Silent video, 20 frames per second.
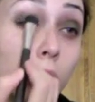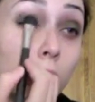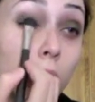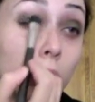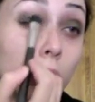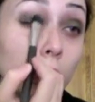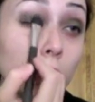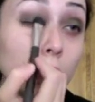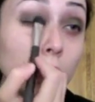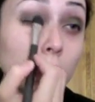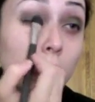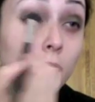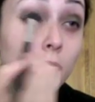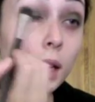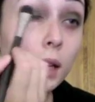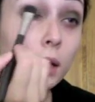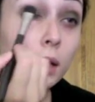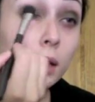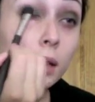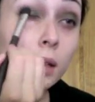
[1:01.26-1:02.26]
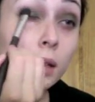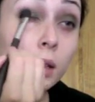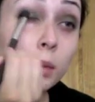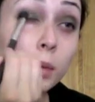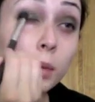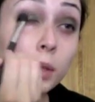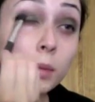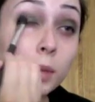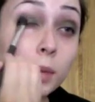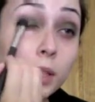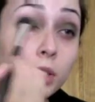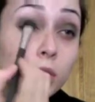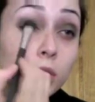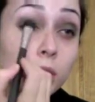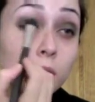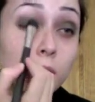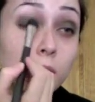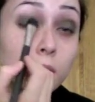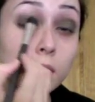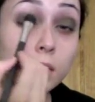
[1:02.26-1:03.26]
And this is going to add a little more dimension
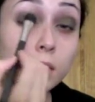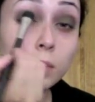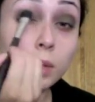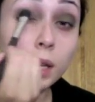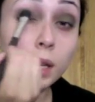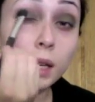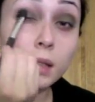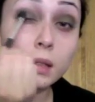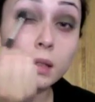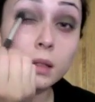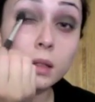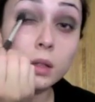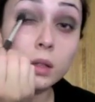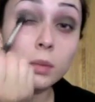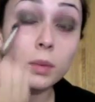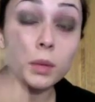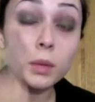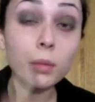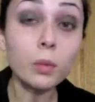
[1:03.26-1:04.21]
because this one has a little bit